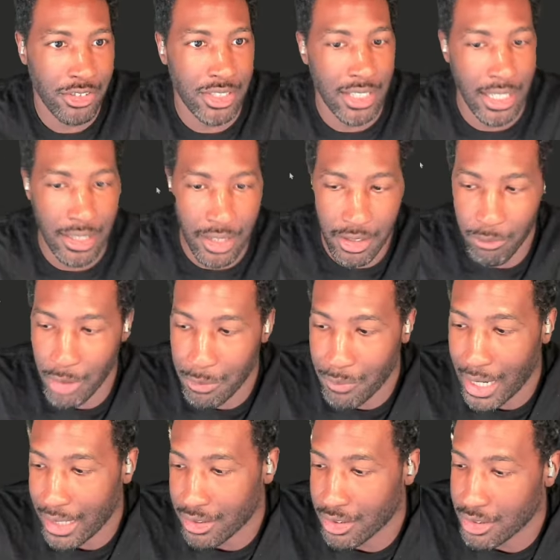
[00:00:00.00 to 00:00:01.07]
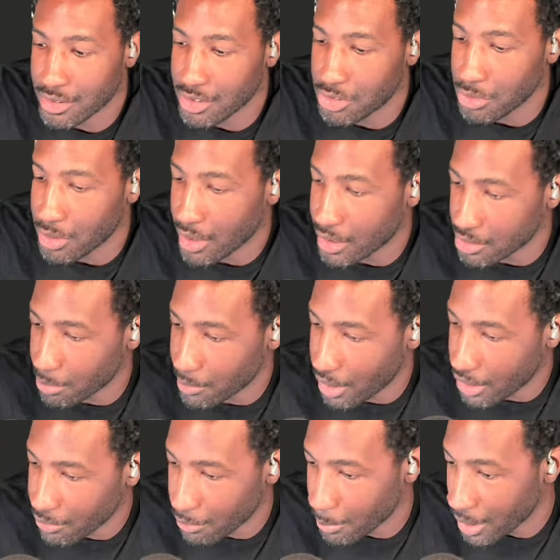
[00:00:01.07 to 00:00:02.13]
and then refactor this into a custom class
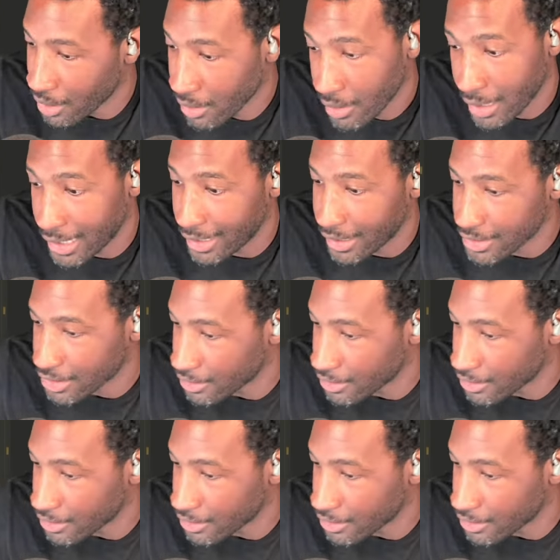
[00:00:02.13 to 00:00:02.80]
for me, and it does it.